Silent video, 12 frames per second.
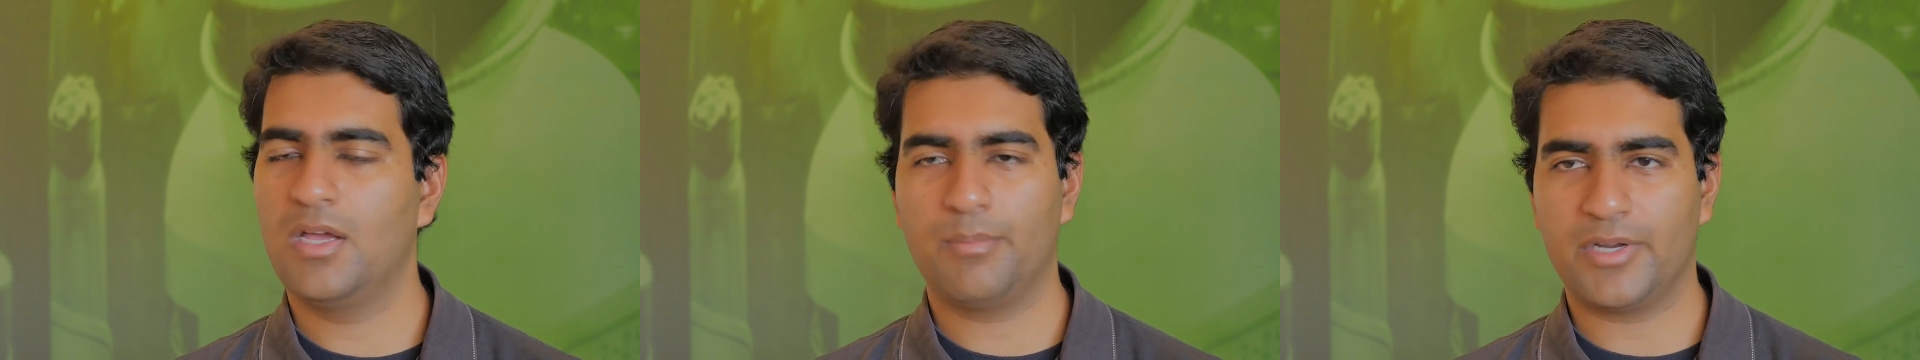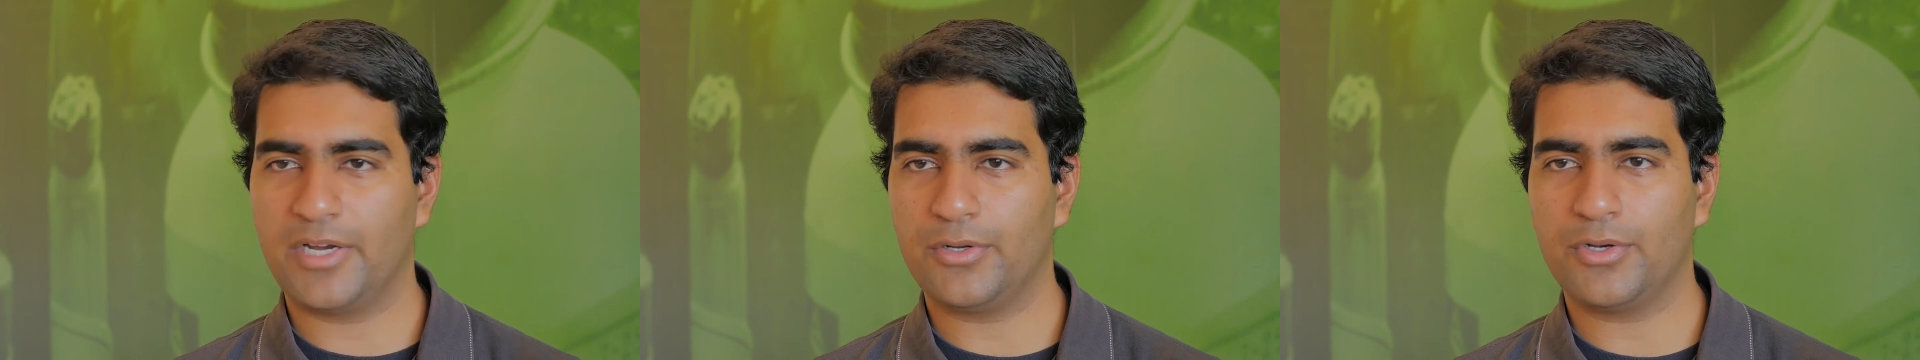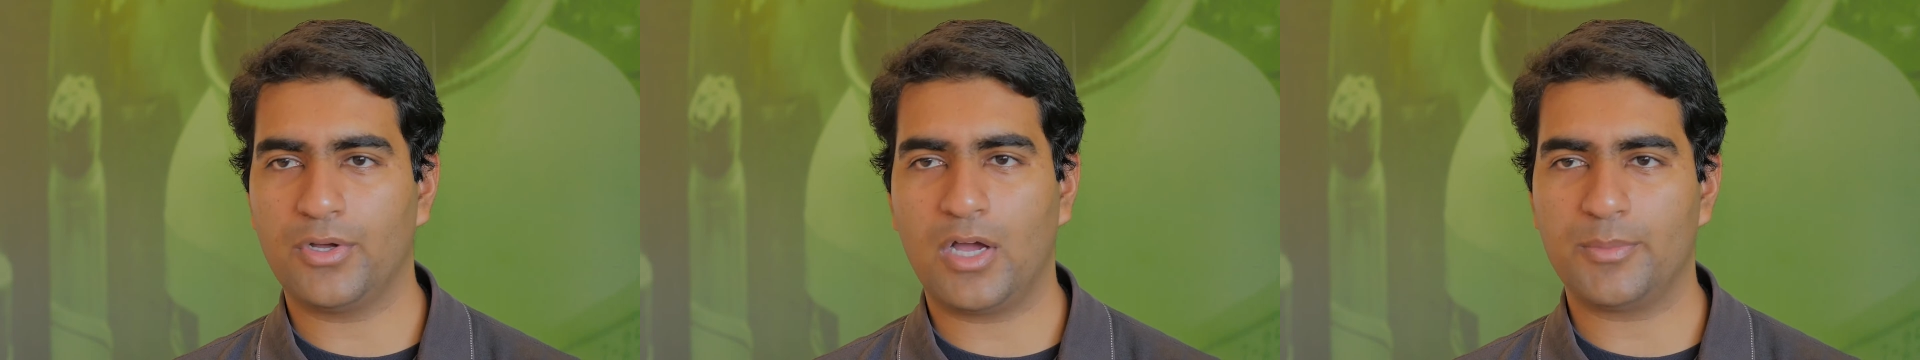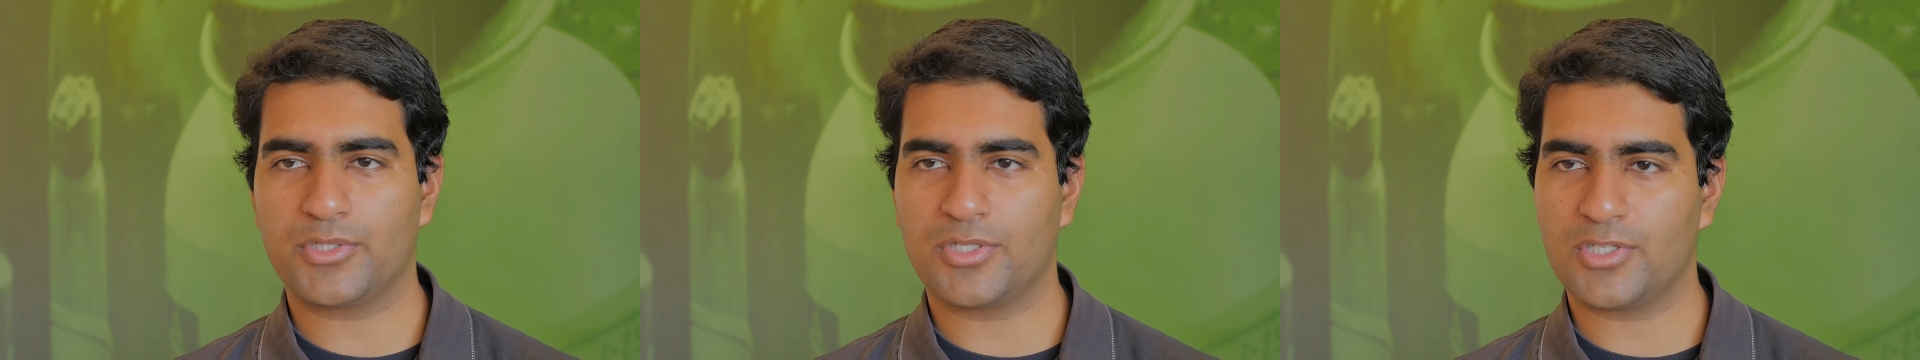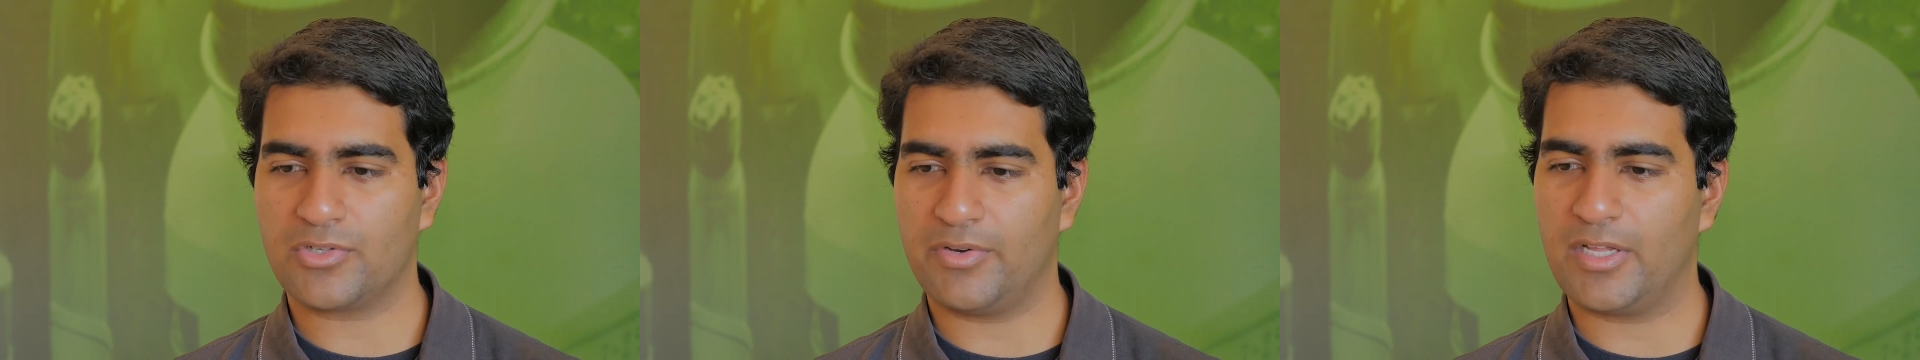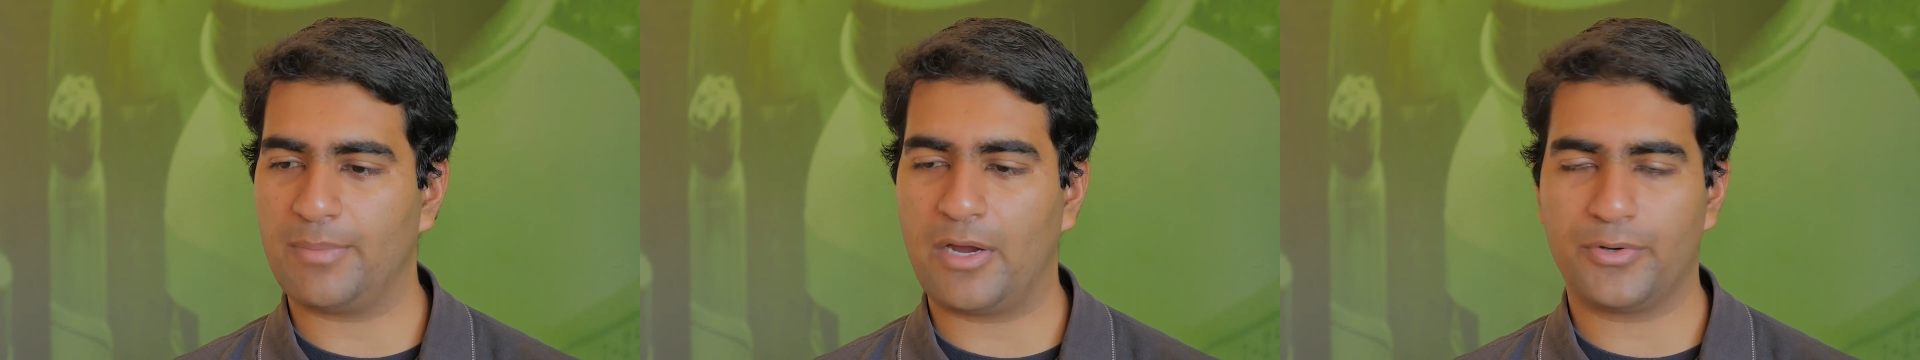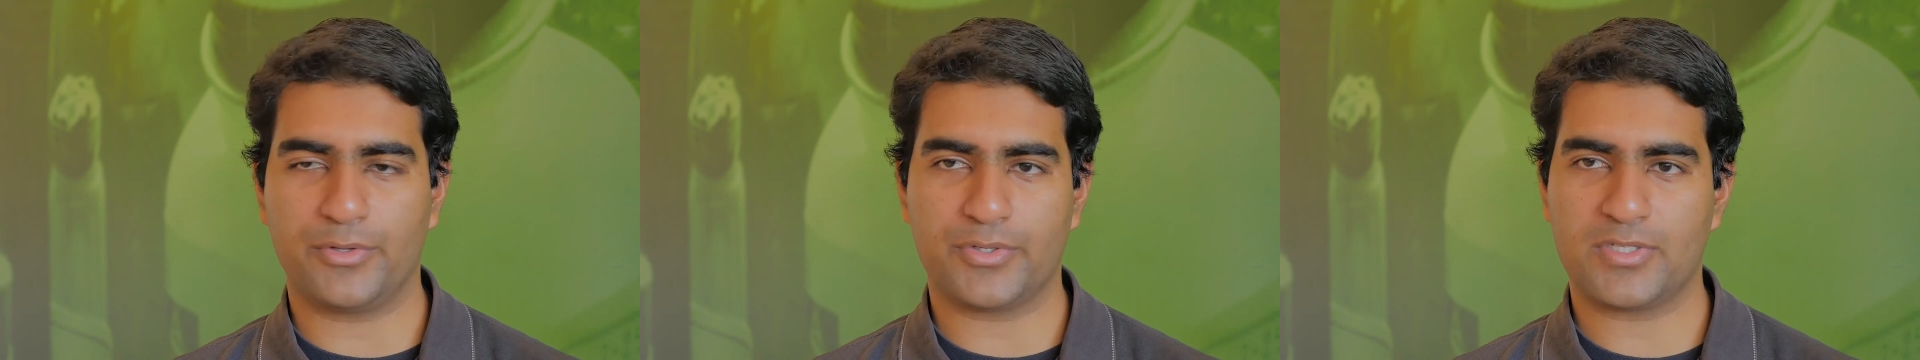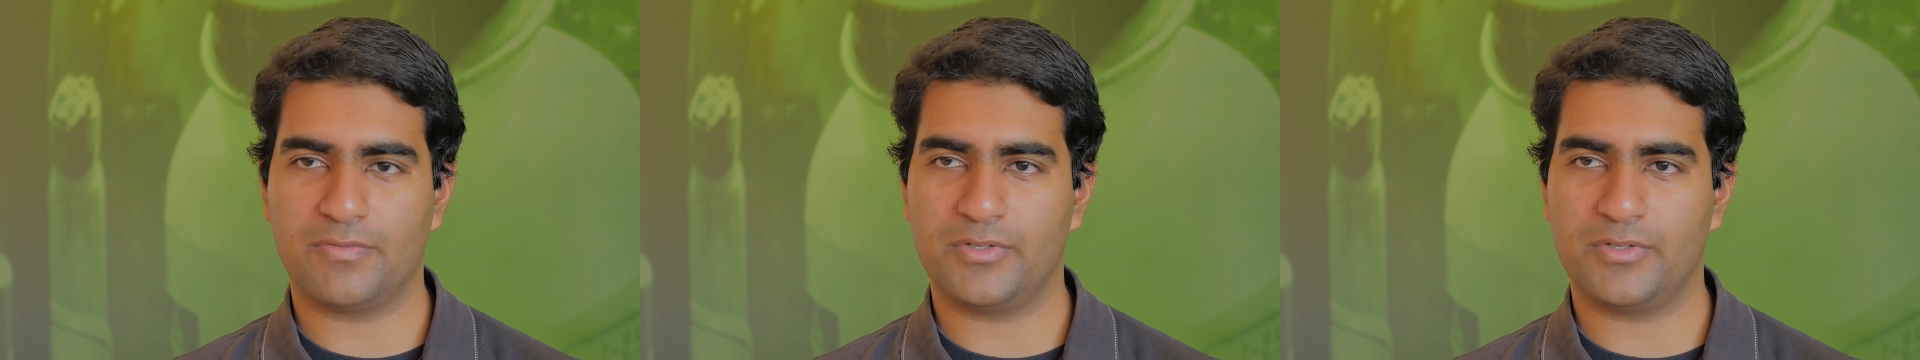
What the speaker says: But I don't know how much constraining power their